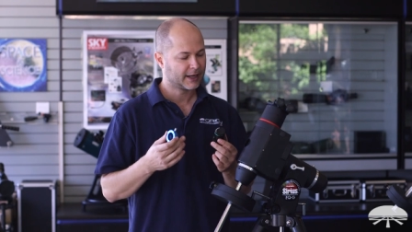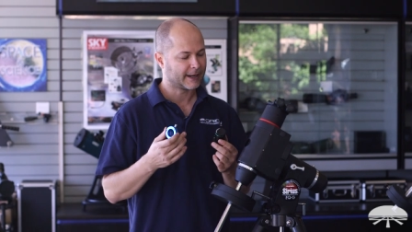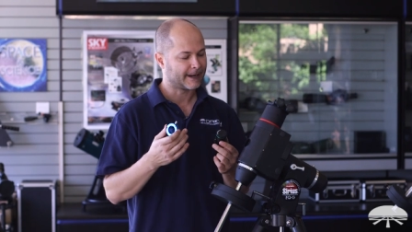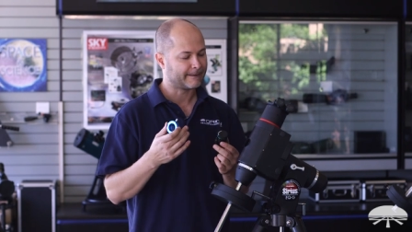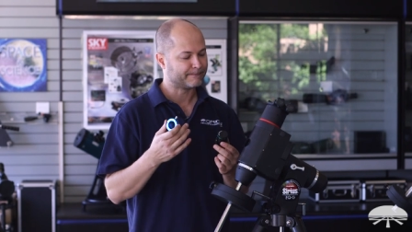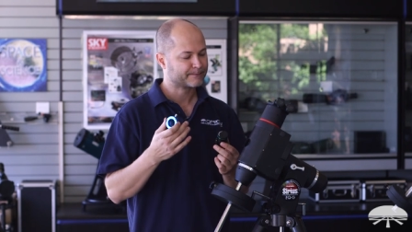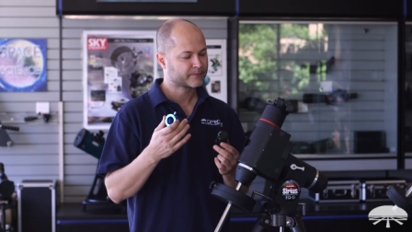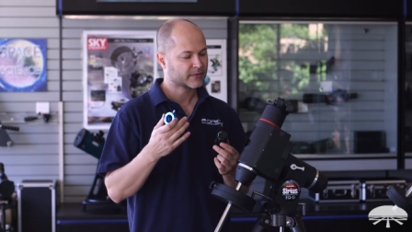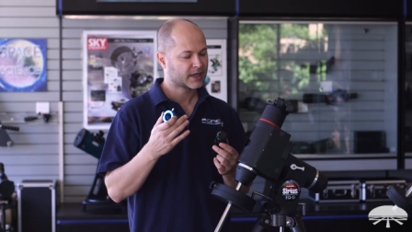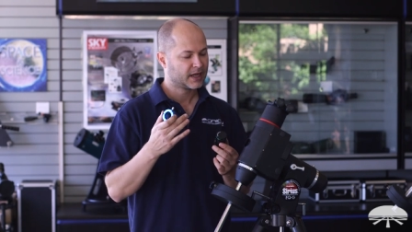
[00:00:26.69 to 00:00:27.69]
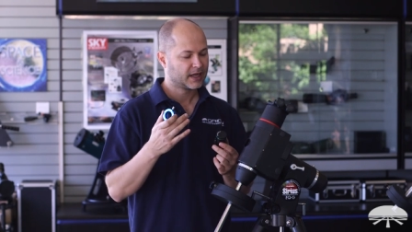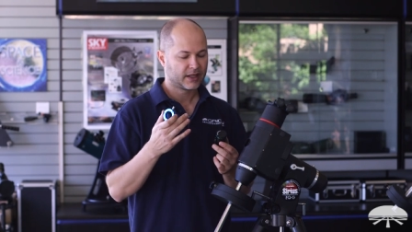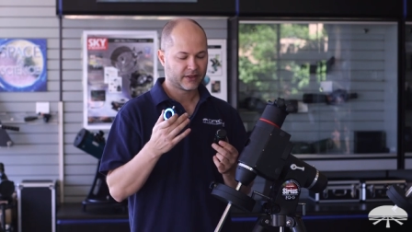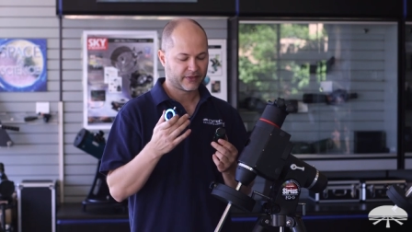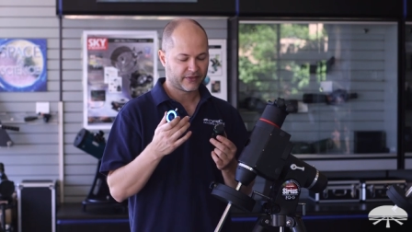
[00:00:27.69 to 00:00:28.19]
Um,
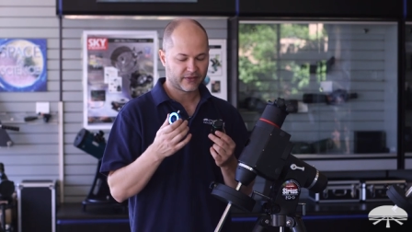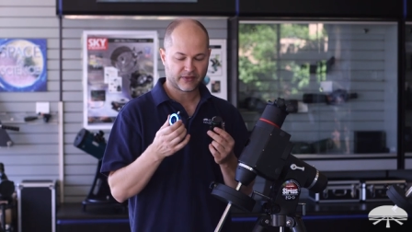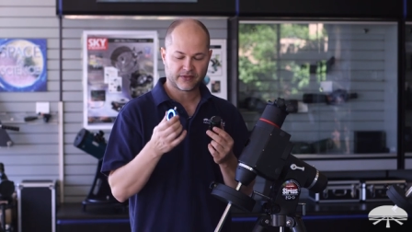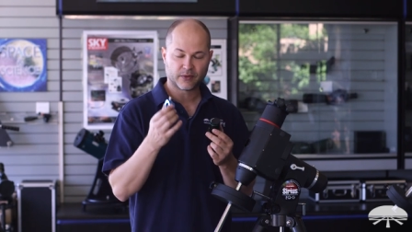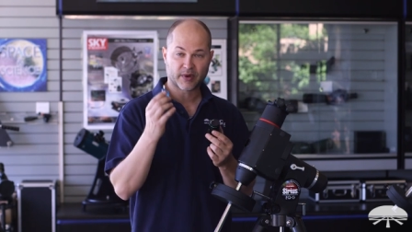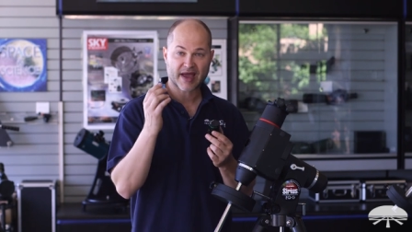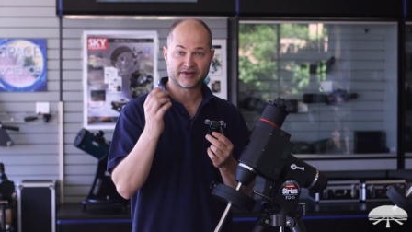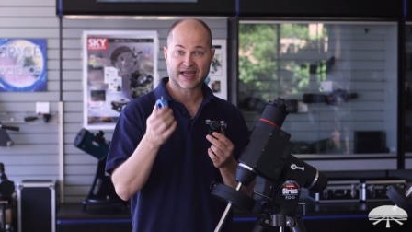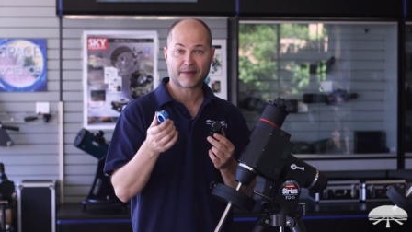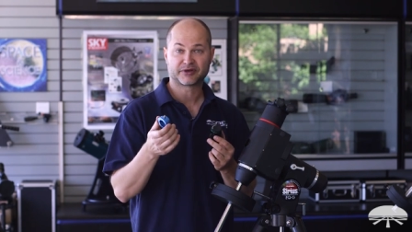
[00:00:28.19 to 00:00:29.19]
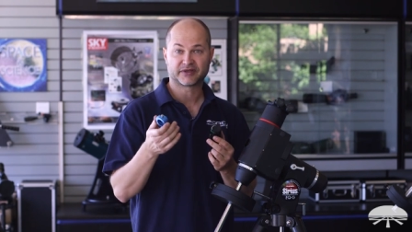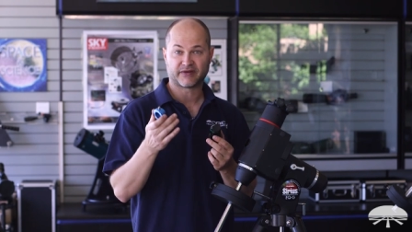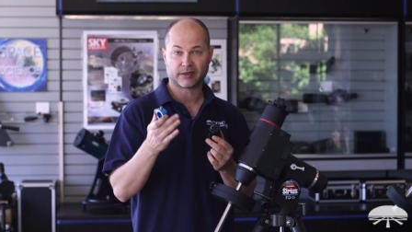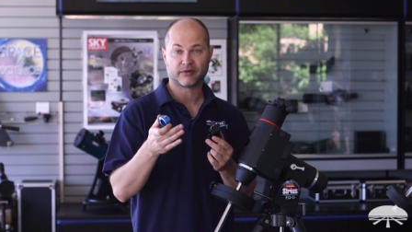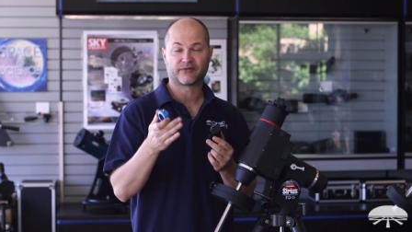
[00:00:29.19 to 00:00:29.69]
th we have adapters
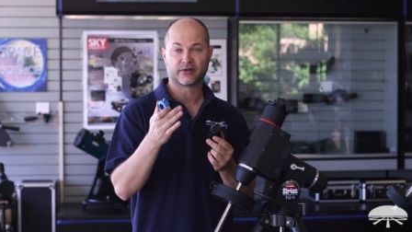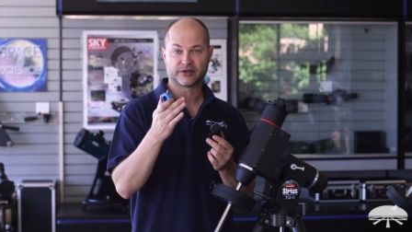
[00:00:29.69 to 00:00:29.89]
available for